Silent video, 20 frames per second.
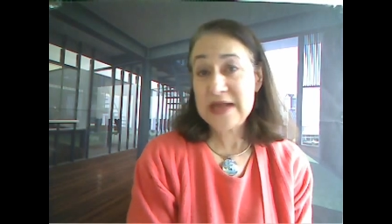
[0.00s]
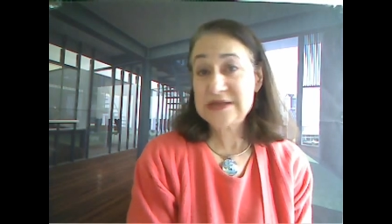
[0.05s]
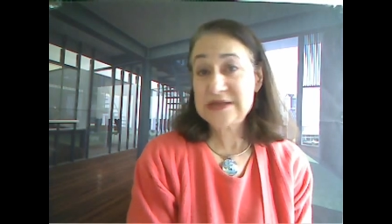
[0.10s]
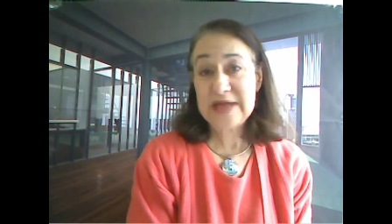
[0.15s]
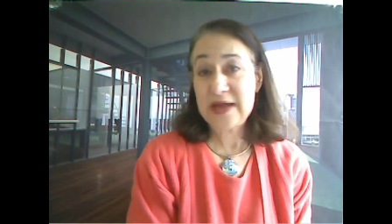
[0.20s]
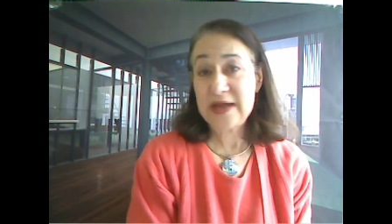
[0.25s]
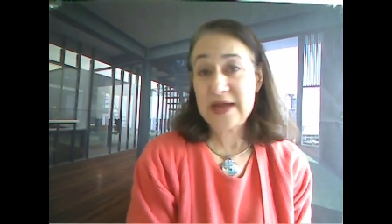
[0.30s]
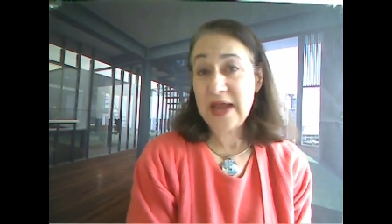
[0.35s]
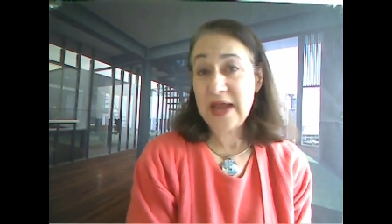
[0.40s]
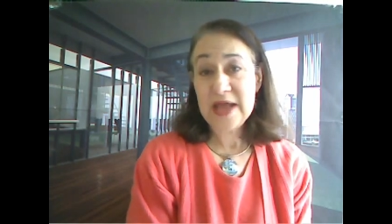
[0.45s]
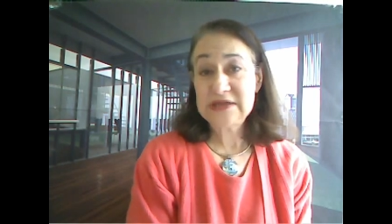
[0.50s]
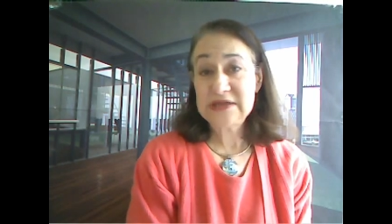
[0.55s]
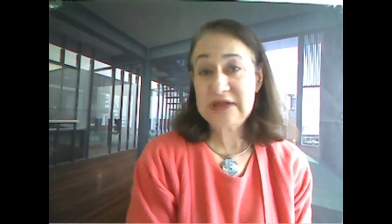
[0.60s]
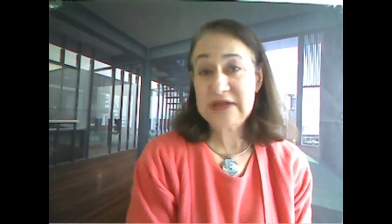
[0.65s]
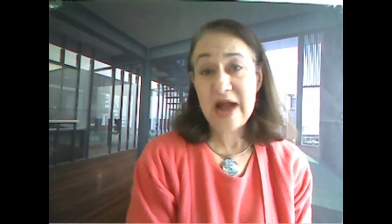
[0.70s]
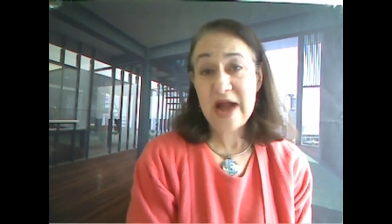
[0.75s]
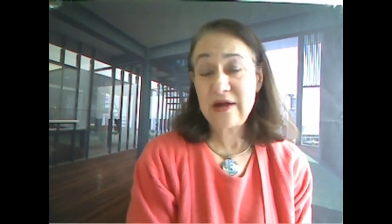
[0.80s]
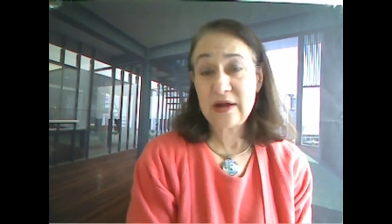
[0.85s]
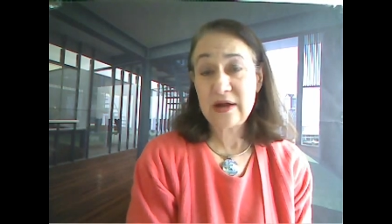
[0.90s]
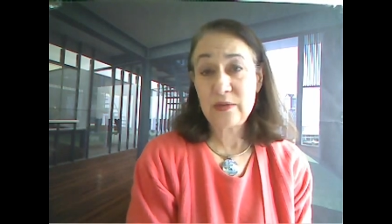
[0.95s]
He said
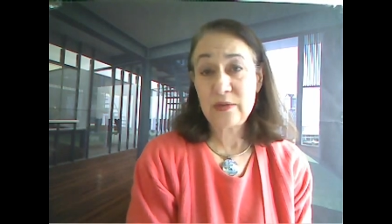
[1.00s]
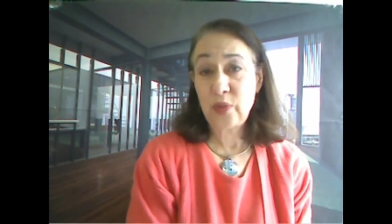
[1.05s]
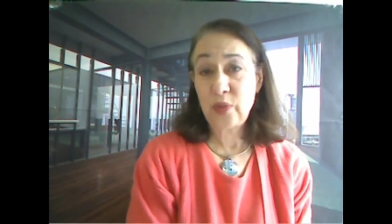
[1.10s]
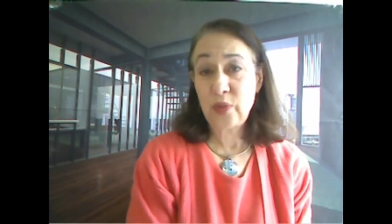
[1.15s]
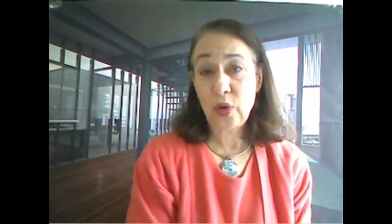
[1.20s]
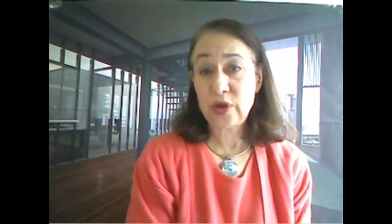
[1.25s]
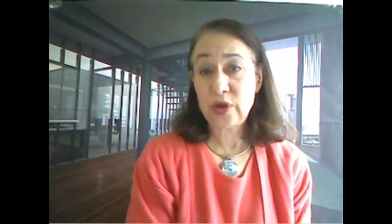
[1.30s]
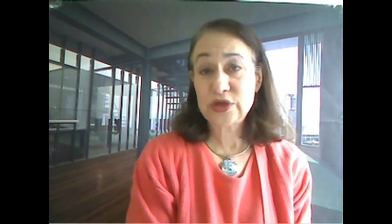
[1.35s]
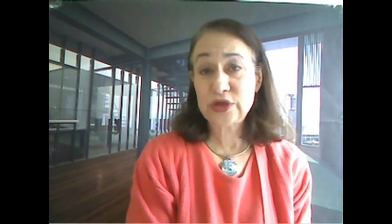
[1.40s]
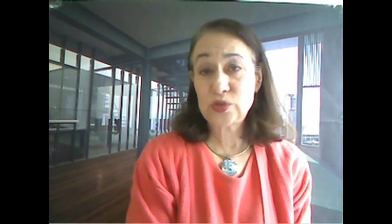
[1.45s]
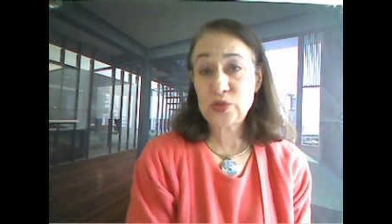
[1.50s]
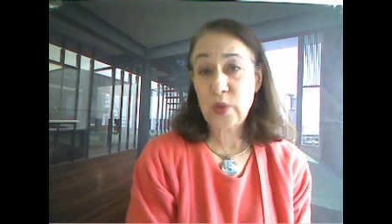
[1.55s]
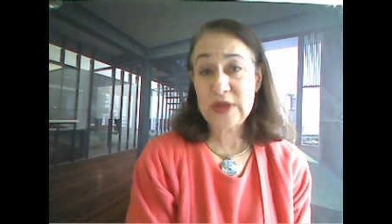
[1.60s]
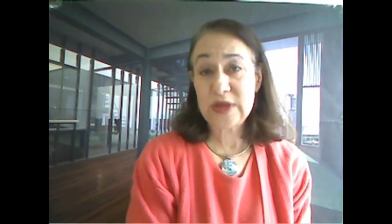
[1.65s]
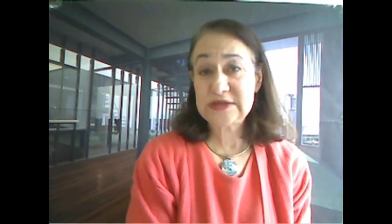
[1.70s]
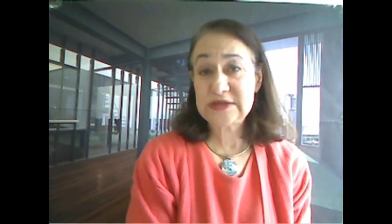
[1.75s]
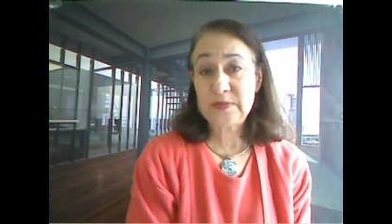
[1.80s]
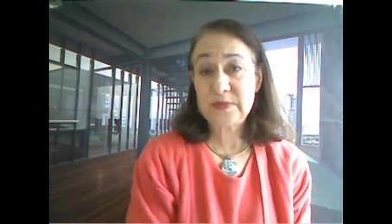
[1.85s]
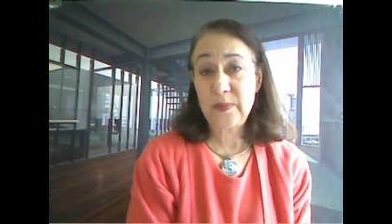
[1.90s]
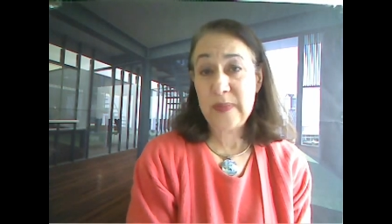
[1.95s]
Standard & Poor's
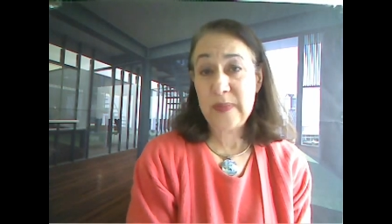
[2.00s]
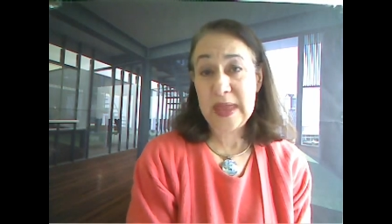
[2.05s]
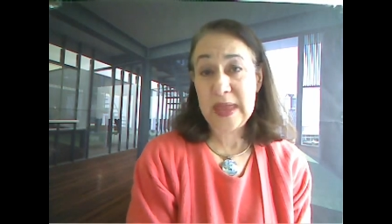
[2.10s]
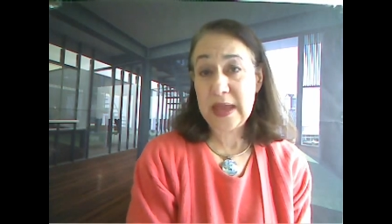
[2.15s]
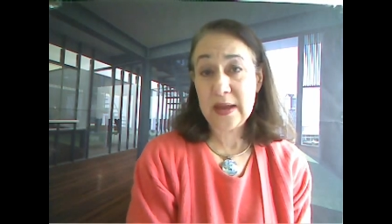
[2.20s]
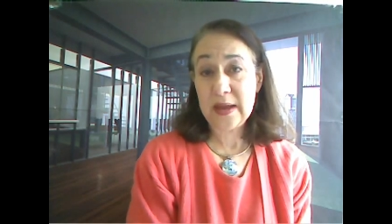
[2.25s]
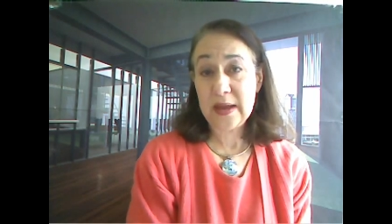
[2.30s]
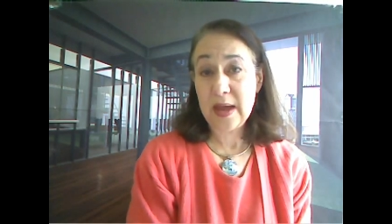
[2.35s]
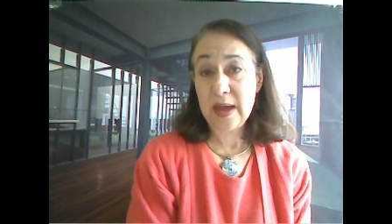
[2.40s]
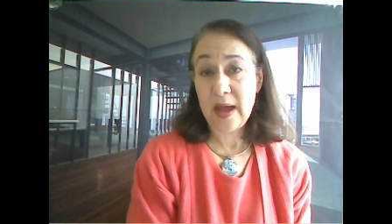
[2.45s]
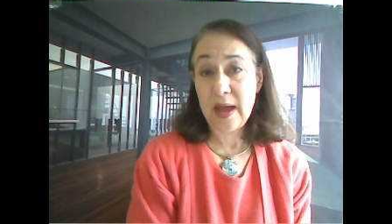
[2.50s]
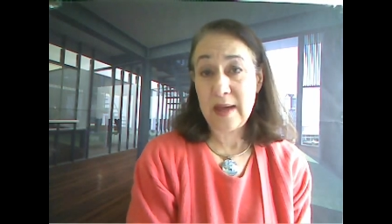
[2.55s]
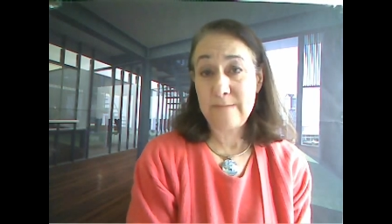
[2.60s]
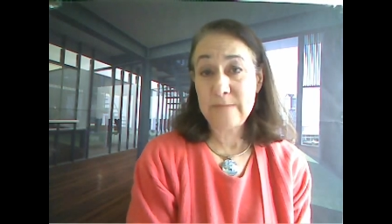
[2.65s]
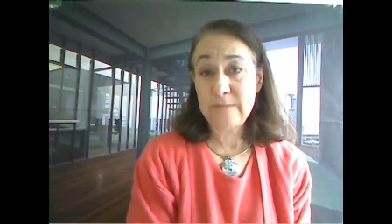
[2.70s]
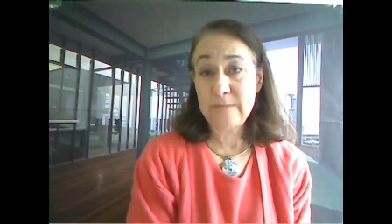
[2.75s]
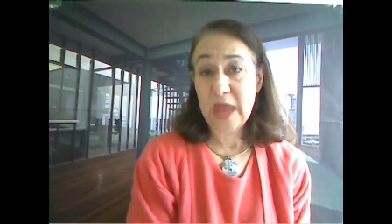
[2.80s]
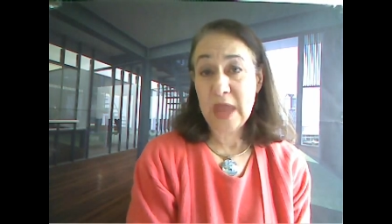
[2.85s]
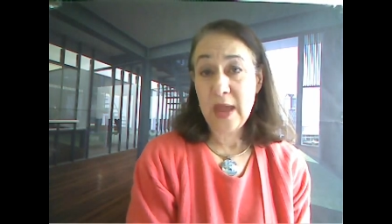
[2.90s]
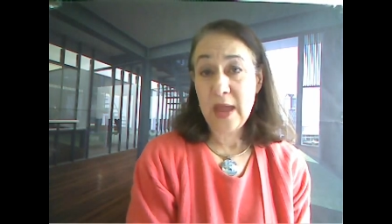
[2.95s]
was being
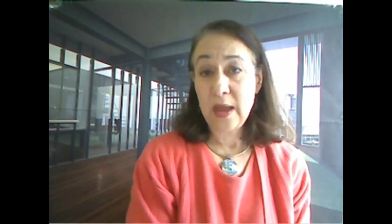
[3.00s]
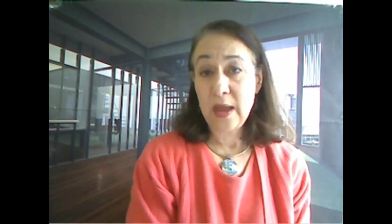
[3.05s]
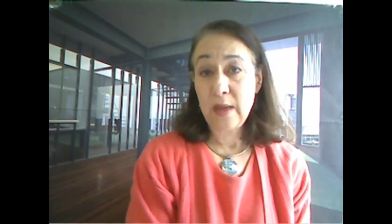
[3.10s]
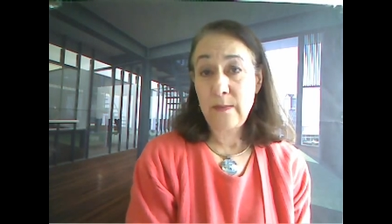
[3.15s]
um,